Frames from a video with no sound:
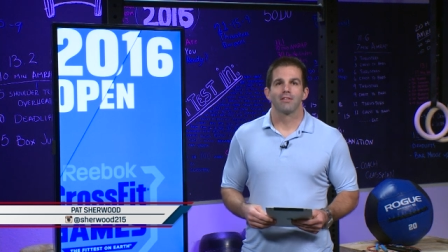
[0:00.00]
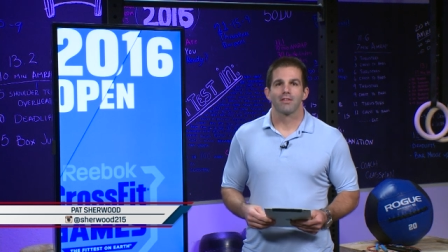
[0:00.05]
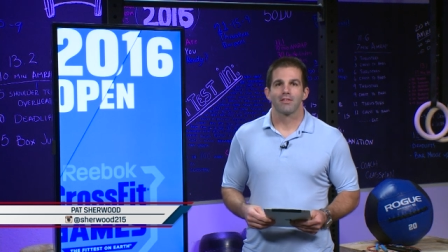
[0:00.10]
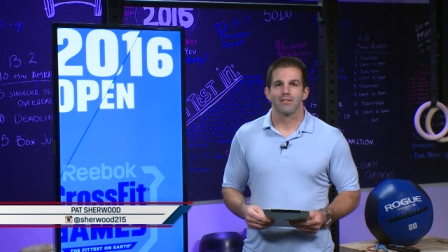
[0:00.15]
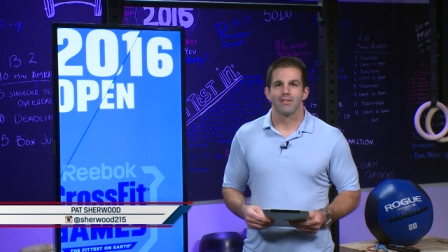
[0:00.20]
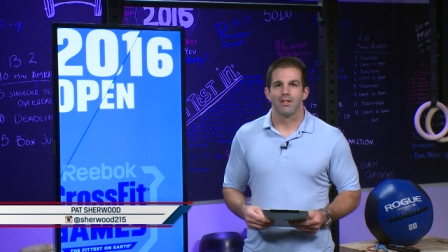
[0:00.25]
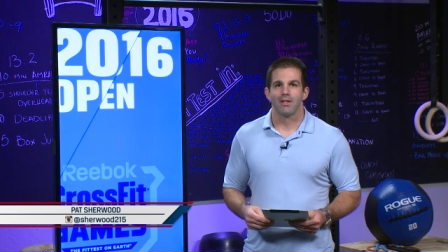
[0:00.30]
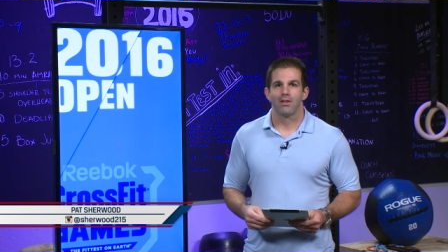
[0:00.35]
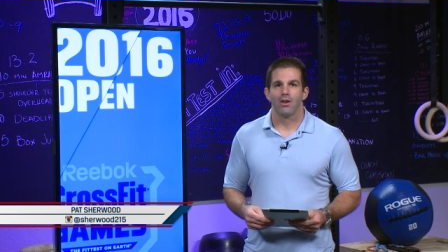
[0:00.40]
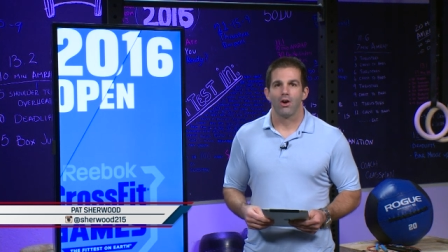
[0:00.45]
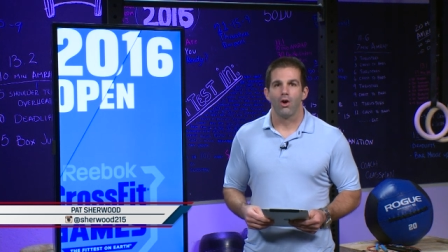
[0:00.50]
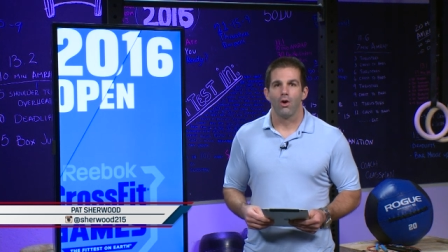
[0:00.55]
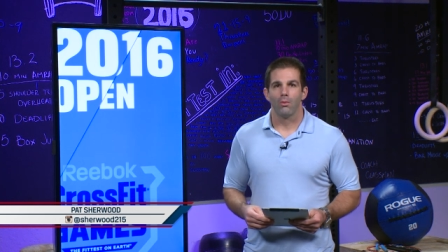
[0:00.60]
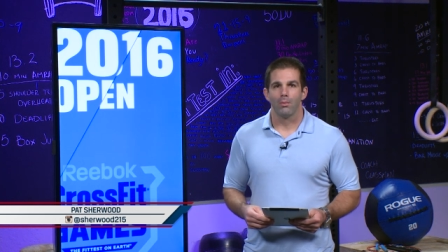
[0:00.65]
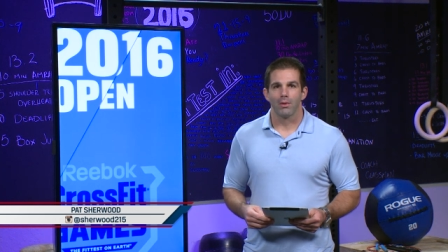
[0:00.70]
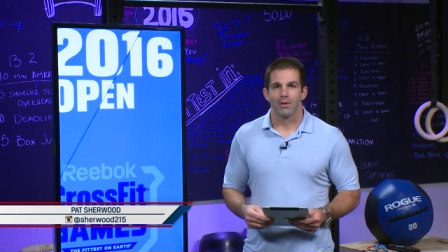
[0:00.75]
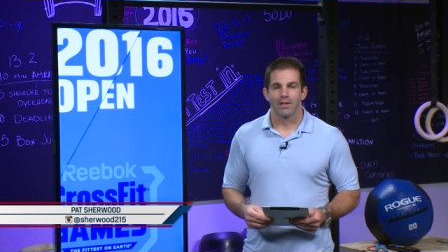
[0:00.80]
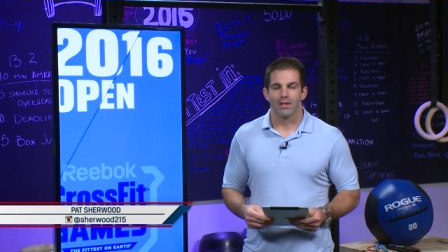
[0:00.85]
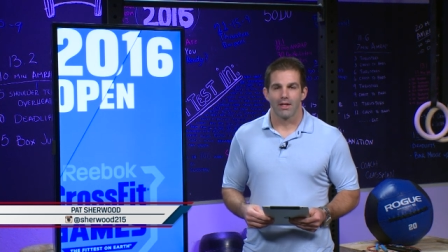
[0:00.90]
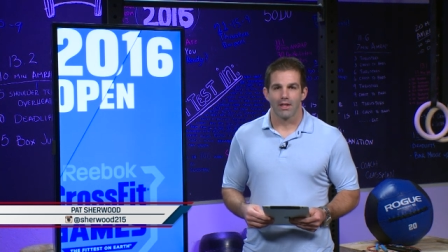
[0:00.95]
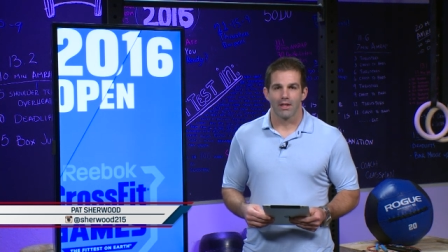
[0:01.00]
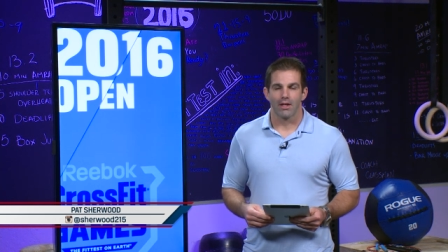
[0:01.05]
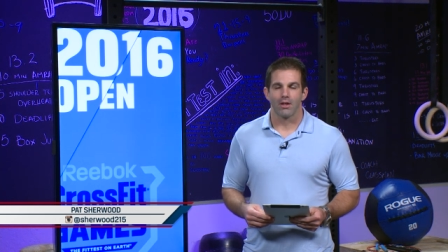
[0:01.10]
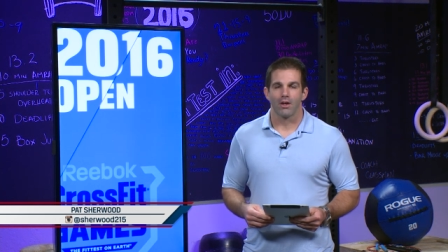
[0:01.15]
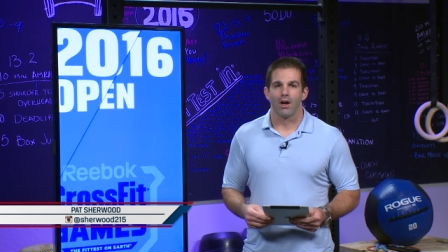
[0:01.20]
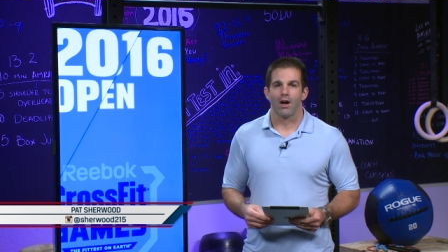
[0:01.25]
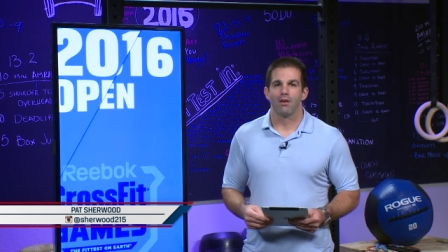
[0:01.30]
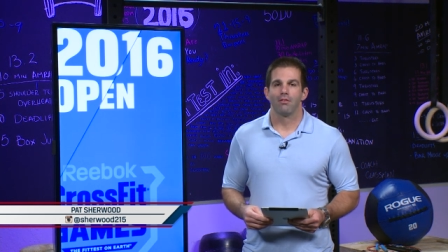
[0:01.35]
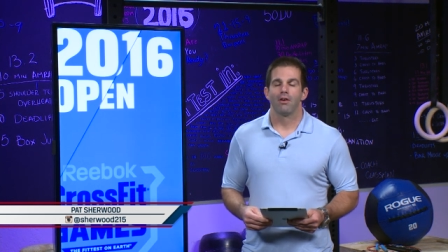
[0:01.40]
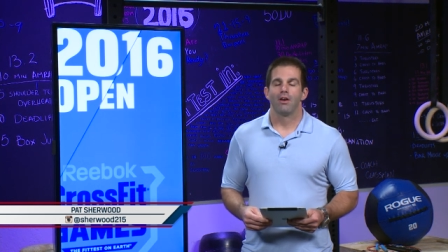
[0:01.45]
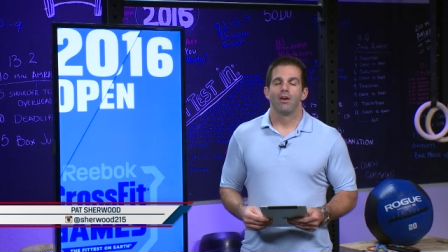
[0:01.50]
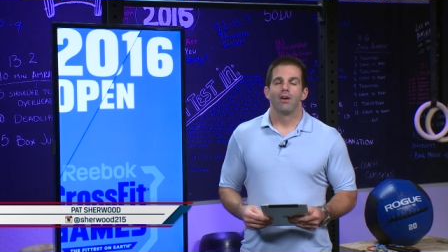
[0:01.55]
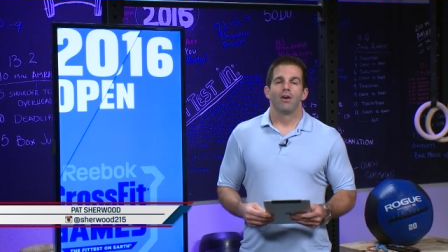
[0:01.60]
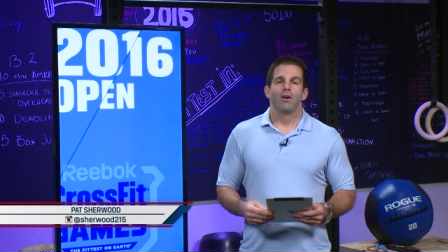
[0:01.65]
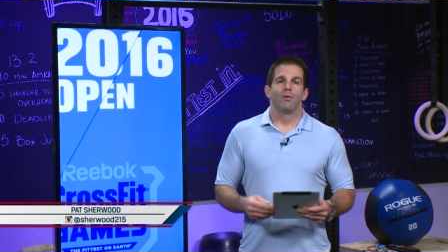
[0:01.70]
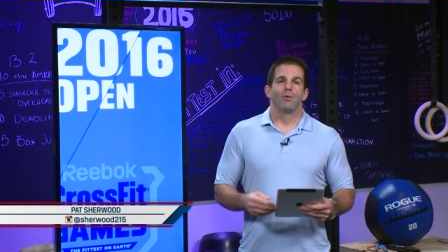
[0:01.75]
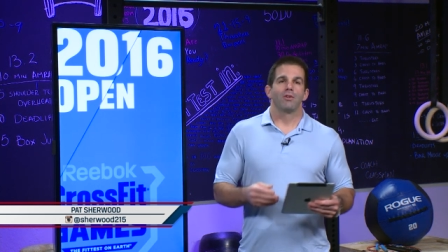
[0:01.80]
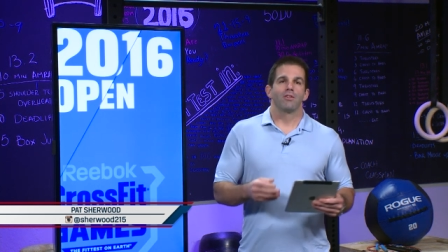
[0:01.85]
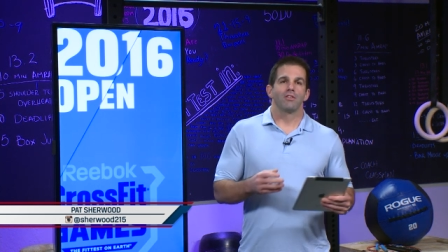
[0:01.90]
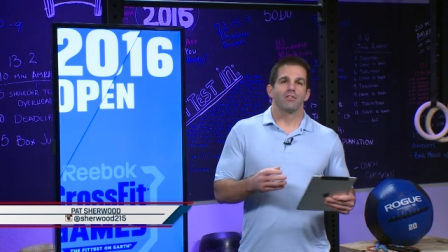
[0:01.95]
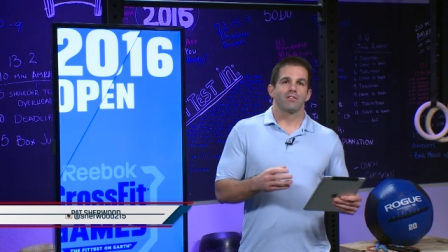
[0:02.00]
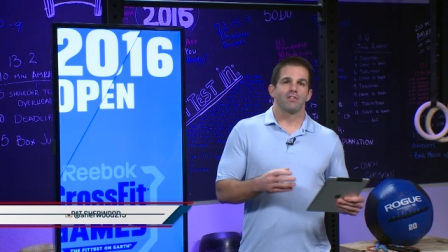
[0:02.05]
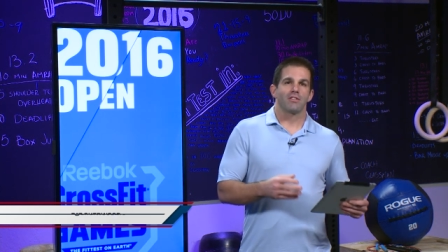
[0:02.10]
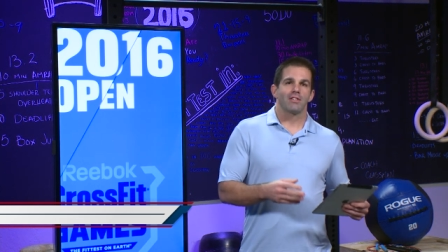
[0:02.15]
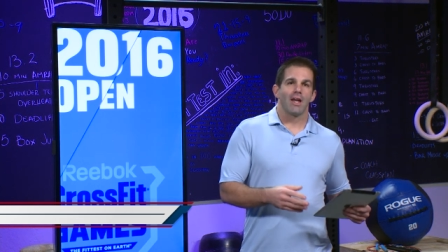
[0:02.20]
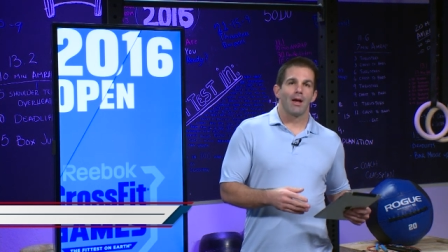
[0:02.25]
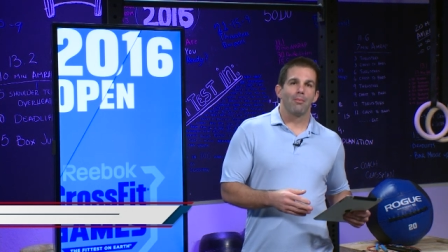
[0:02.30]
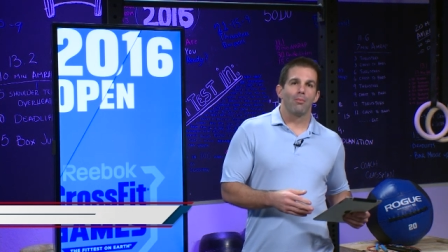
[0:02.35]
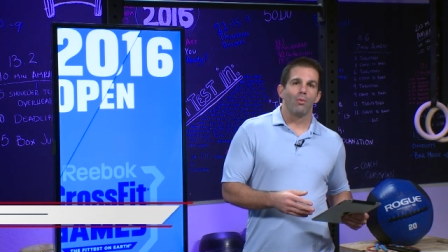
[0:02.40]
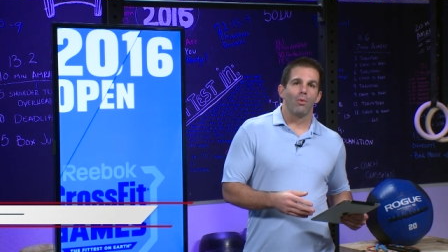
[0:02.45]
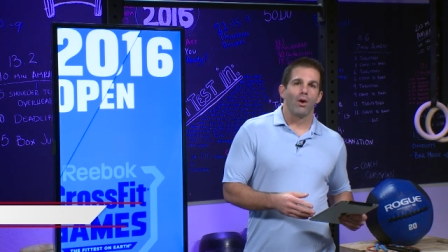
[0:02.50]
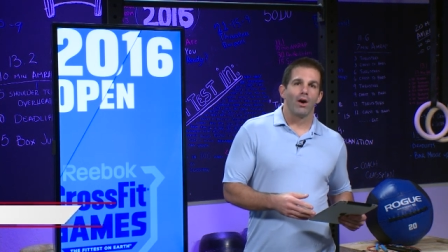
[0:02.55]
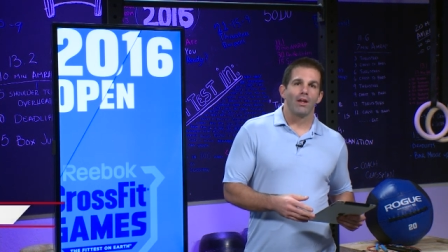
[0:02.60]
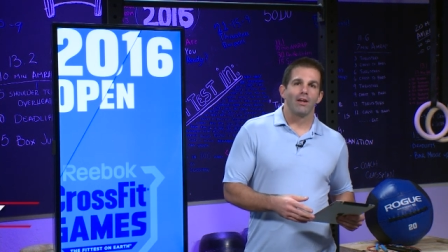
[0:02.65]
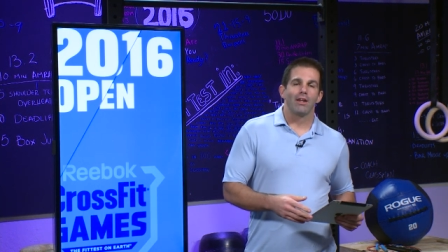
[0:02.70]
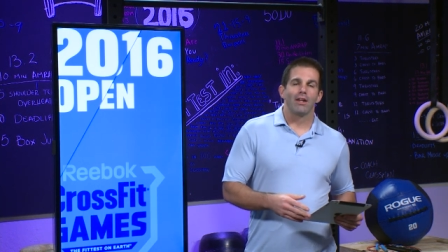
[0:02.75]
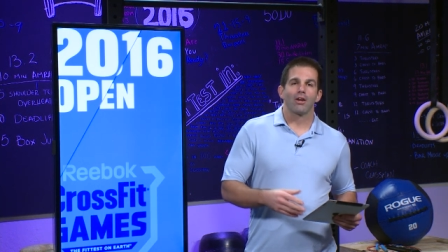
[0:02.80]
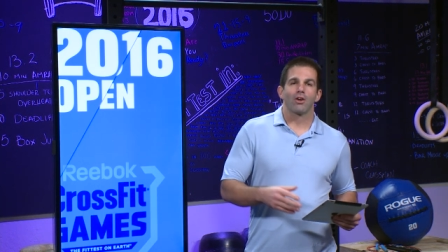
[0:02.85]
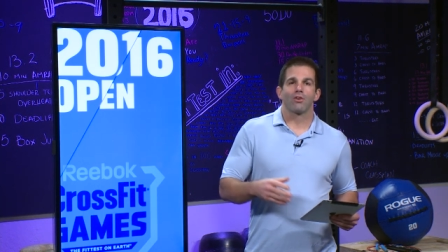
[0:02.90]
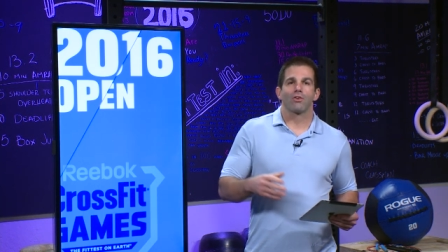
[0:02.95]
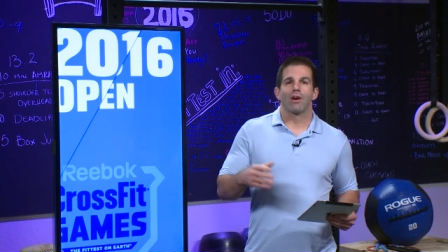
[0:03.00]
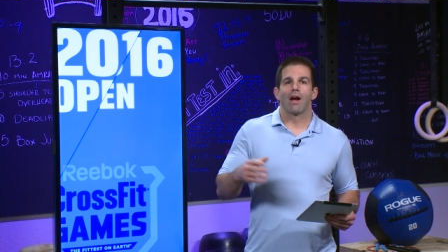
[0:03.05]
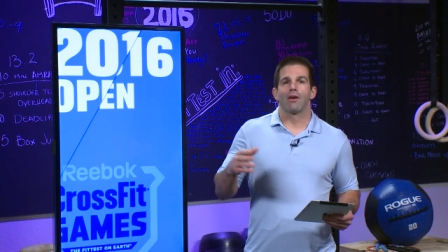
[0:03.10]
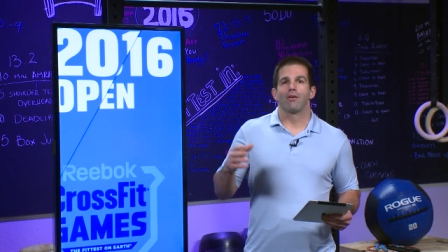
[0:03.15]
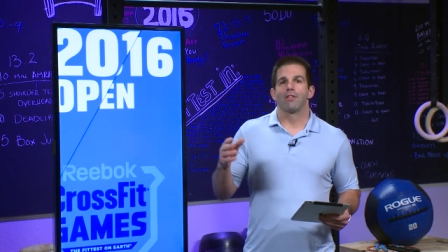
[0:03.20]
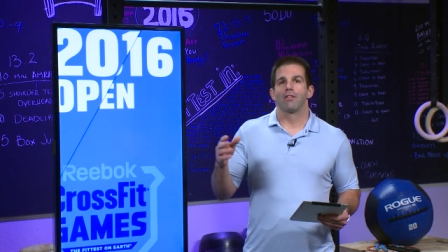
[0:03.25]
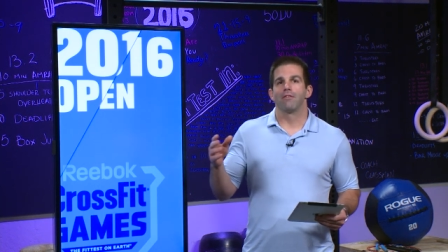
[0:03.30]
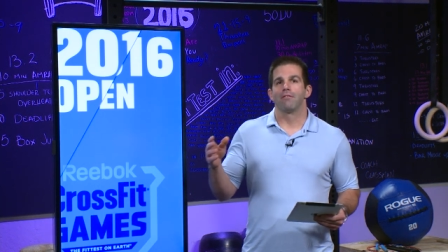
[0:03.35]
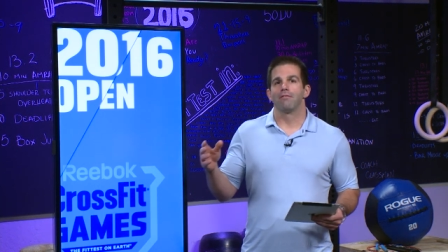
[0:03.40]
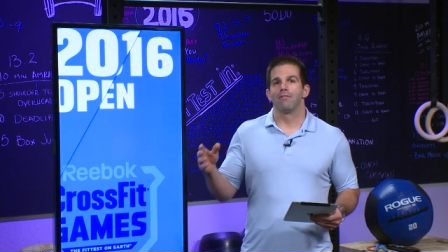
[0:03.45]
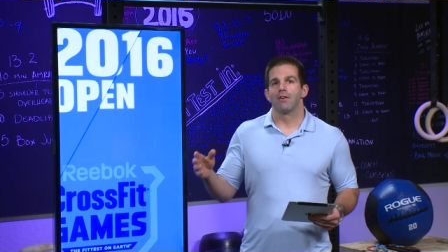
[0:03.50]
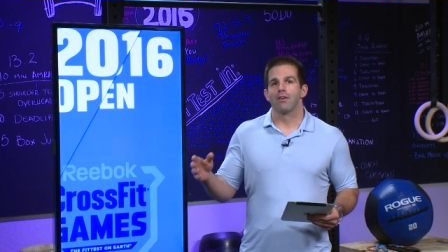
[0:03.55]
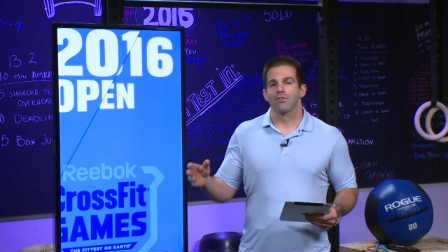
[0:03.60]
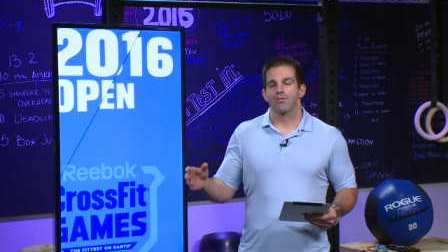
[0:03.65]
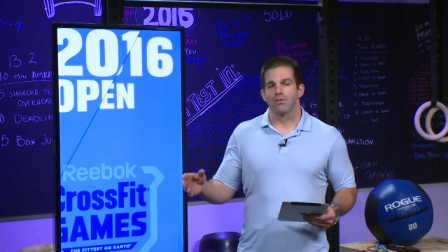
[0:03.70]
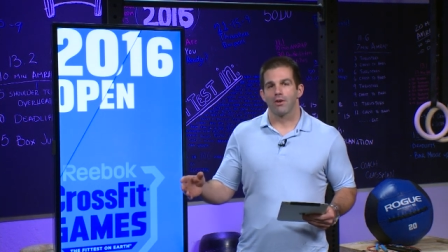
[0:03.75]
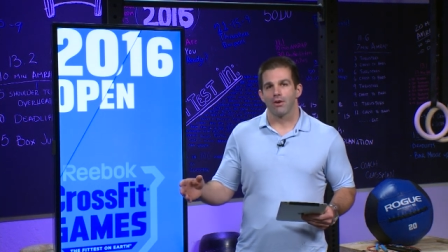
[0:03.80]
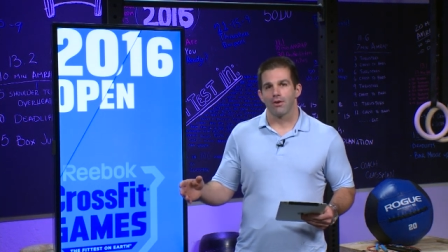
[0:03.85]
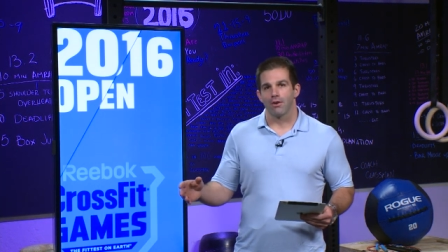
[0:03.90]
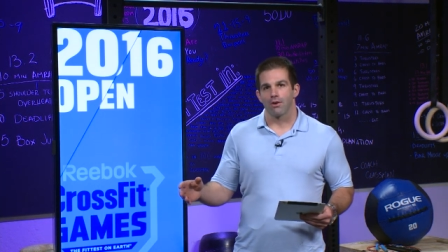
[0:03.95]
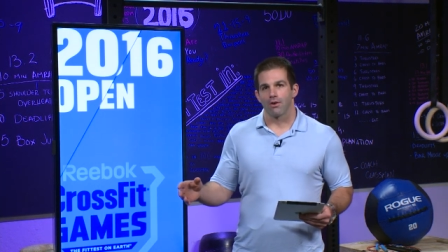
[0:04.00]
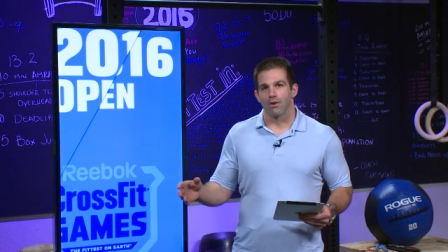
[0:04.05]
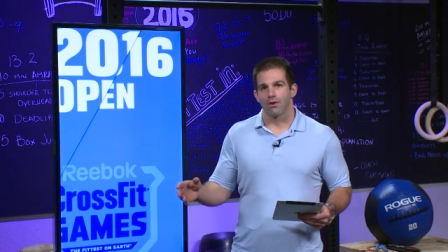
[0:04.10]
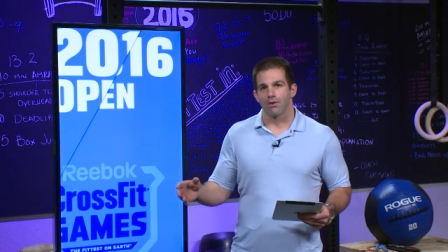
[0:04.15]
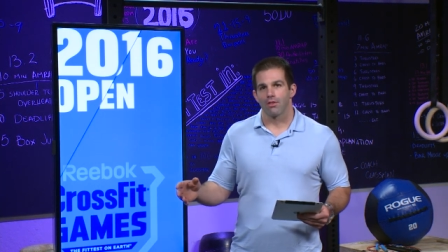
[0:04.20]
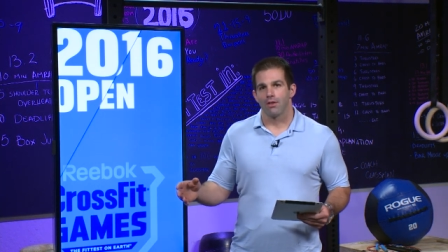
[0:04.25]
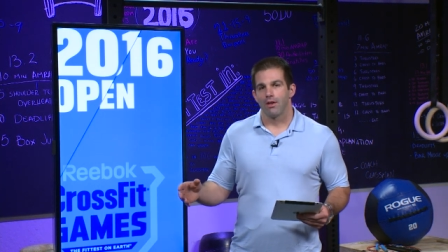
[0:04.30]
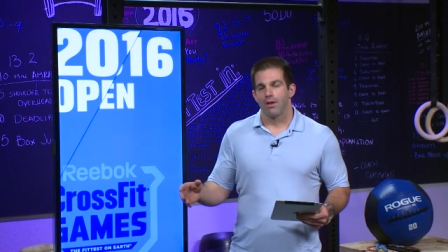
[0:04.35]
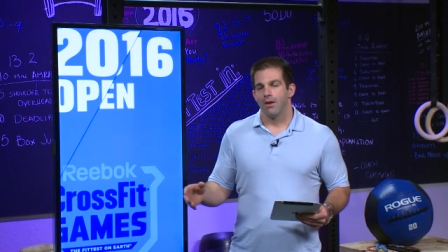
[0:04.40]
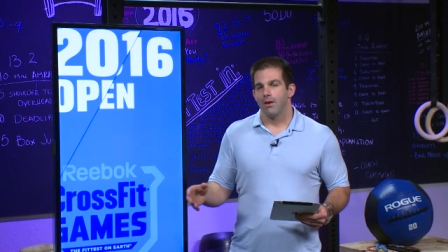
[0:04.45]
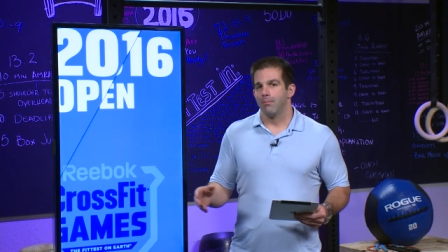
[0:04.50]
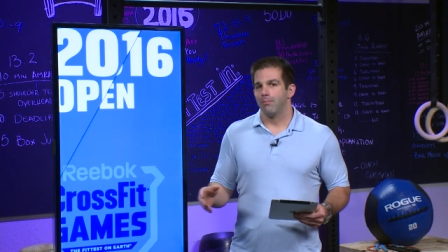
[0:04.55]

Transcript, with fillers: sixteen Open kicking off, which is step one in crowning the fittest on earth,